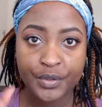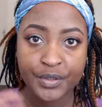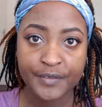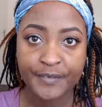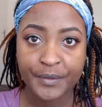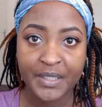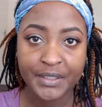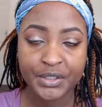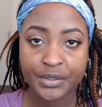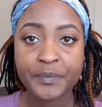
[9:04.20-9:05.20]
the
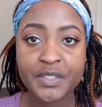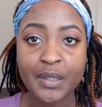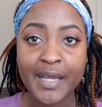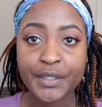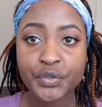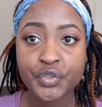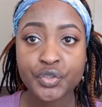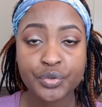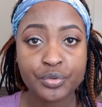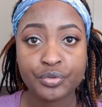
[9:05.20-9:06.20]
foundation. So I use
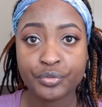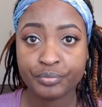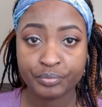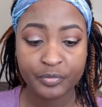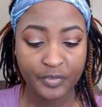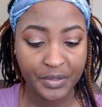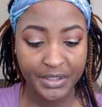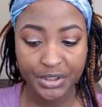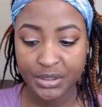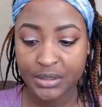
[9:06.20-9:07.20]
two
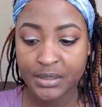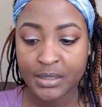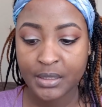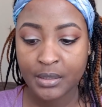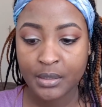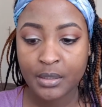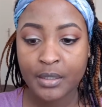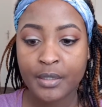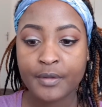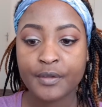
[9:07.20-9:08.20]
foundations,
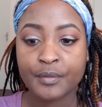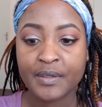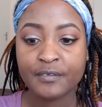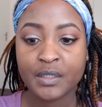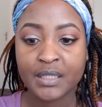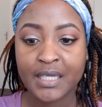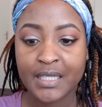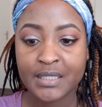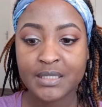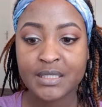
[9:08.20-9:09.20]
the Revlon
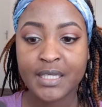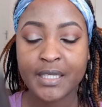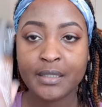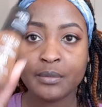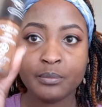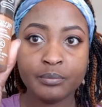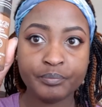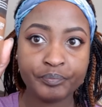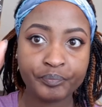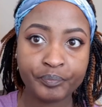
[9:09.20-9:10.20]
Color Stay
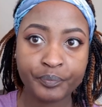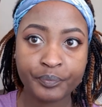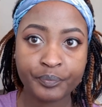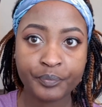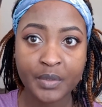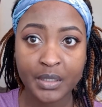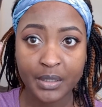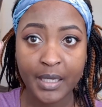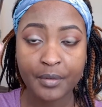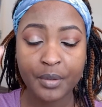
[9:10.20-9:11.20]
in
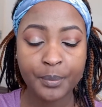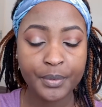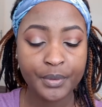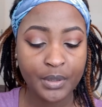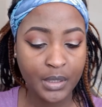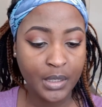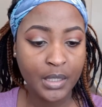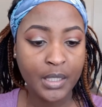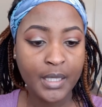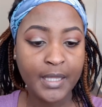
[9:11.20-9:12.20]
Carob
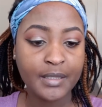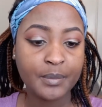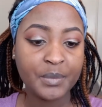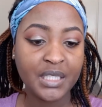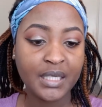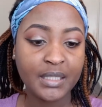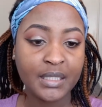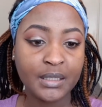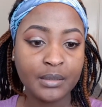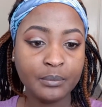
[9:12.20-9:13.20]
and the
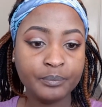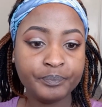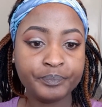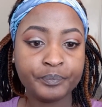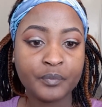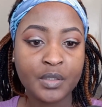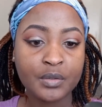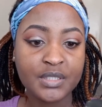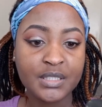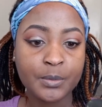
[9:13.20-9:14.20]
Milani
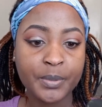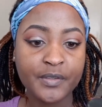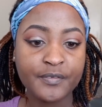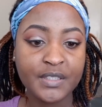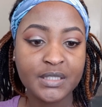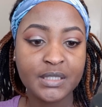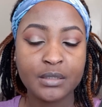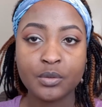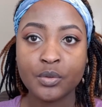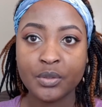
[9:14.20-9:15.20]
Conceal Perfect
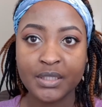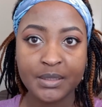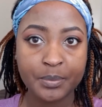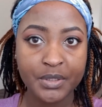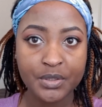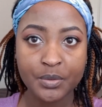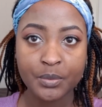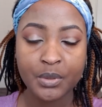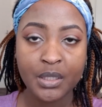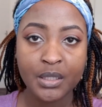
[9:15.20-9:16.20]
in Cool Espresso.
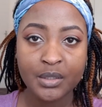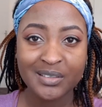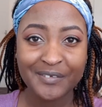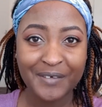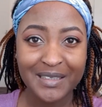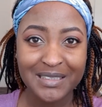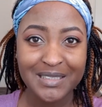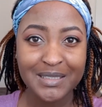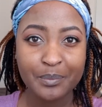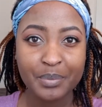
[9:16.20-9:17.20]
So I find this
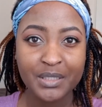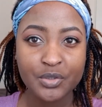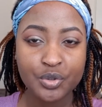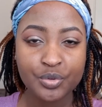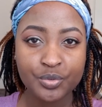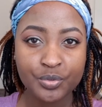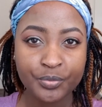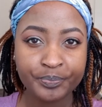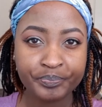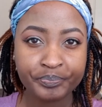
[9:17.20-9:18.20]
is a bit too